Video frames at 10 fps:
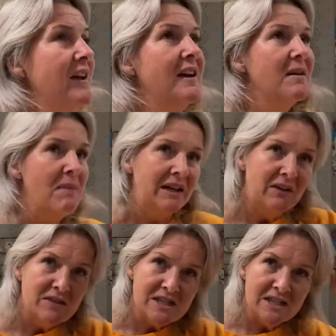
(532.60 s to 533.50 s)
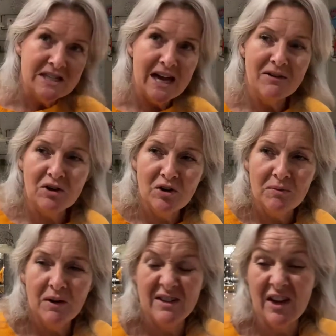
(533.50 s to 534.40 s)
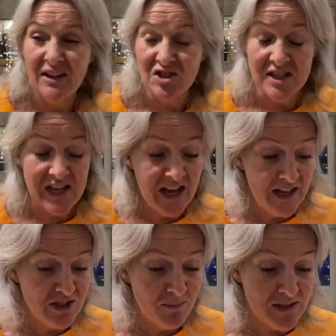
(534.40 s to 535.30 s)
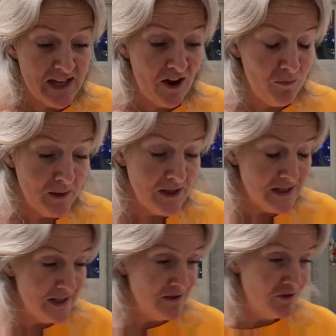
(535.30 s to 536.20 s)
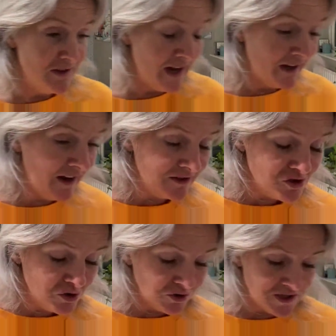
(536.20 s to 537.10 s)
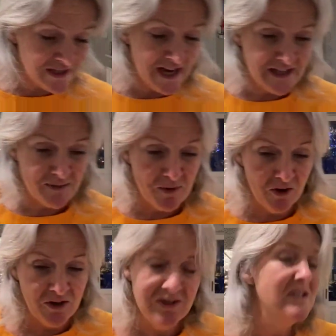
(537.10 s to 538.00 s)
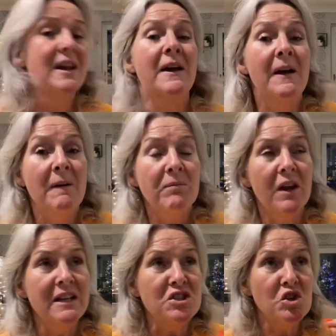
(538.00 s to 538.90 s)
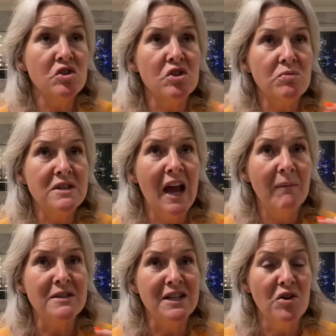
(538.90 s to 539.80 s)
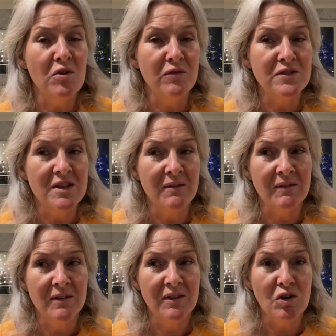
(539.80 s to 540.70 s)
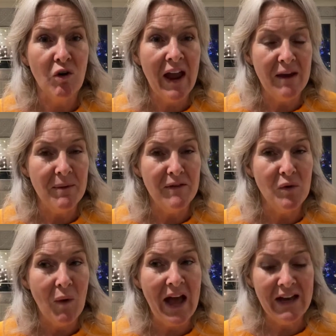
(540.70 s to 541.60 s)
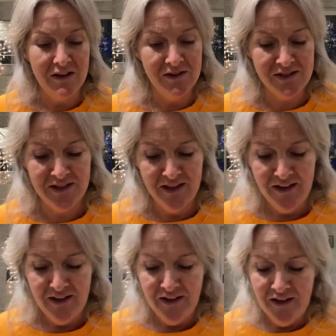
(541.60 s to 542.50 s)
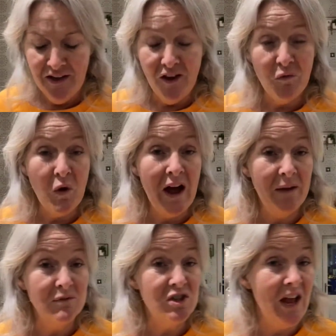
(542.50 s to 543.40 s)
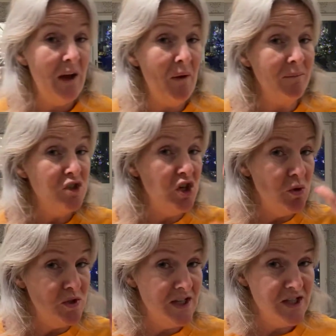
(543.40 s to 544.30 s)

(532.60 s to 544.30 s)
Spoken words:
Magnificent outcome. I don't actually say that to myself because I can't struggle to say it, to be honest. And it's just sometimes enough to create a bit of awareness of how I'm choosing to